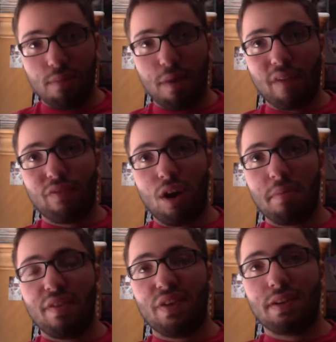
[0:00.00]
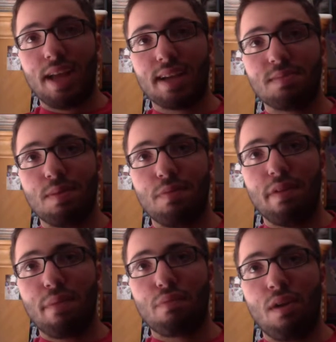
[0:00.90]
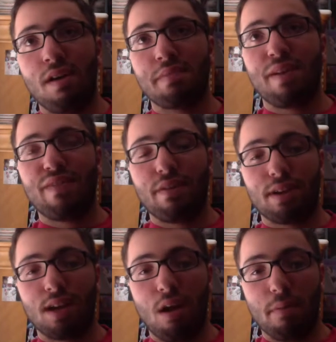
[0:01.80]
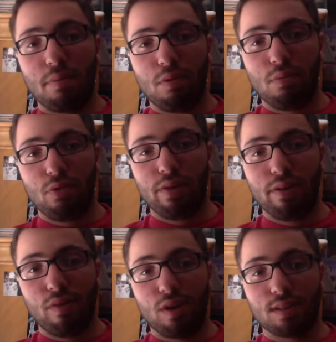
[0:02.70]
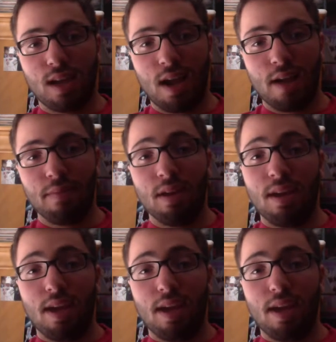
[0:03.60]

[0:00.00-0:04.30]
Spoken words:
By far my favorite X-Men movie and probably my favorite comic book movie of all time.